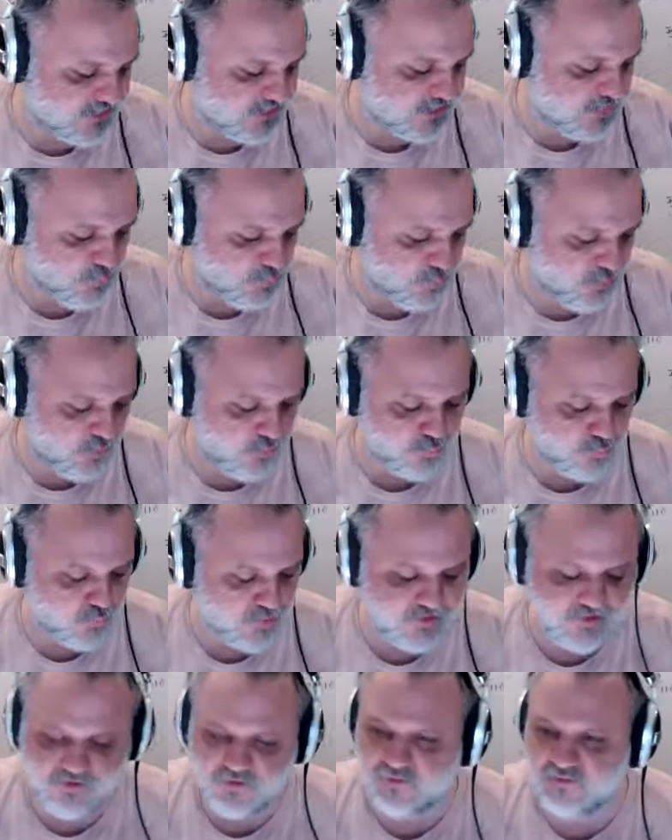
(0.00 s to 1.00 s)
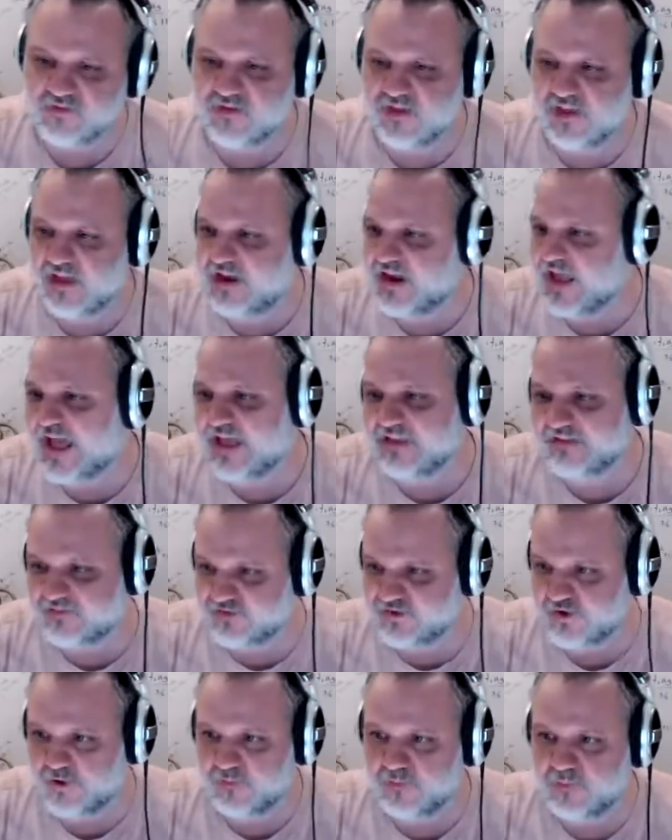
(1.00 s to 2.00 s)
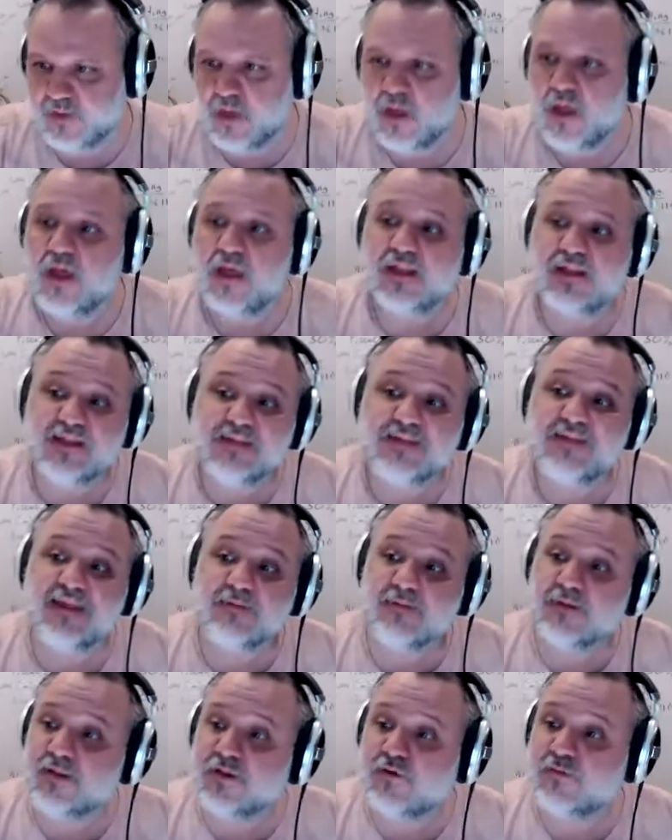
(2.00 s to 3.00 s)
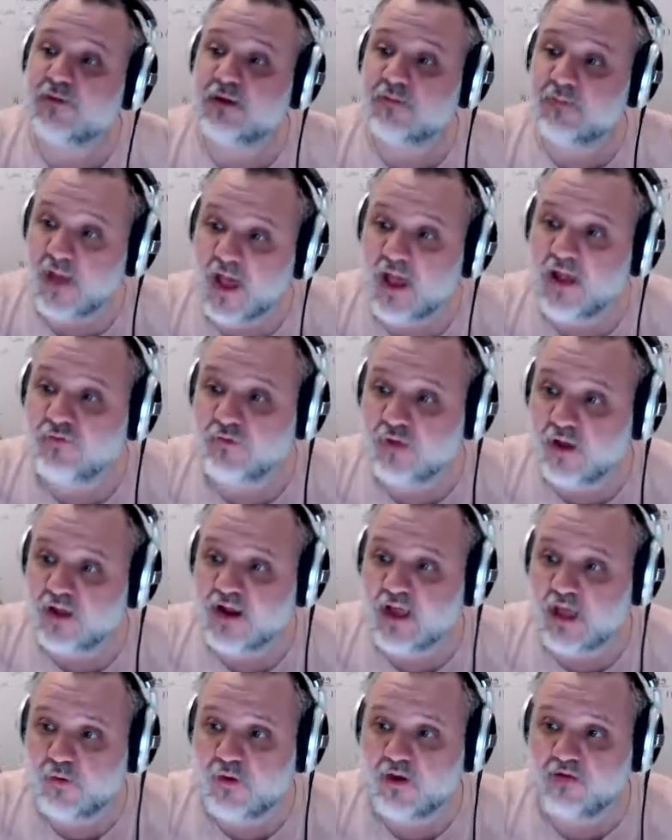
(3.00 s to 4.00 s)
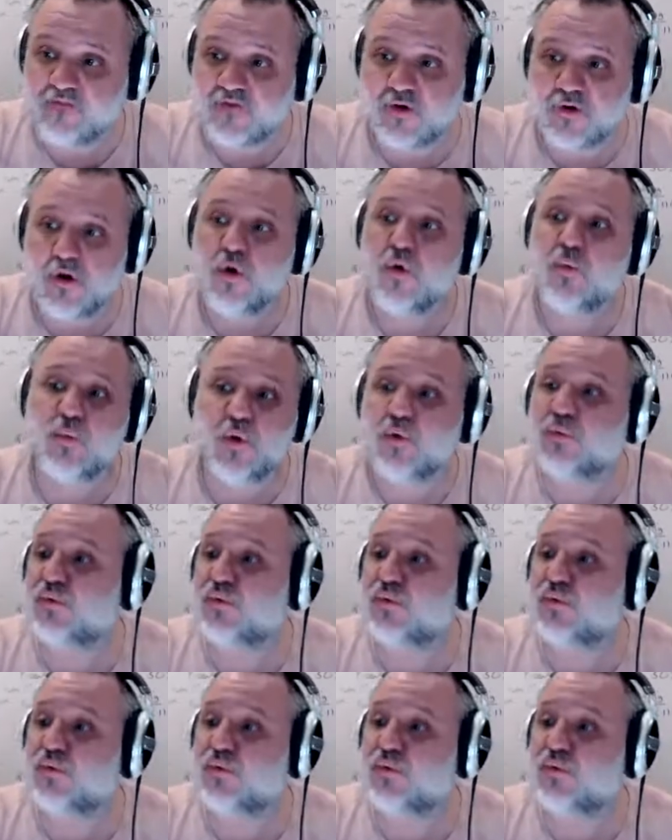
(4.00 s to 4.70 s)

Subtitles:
and it won't reduce an ester. Lithium aluminum hydride, however, will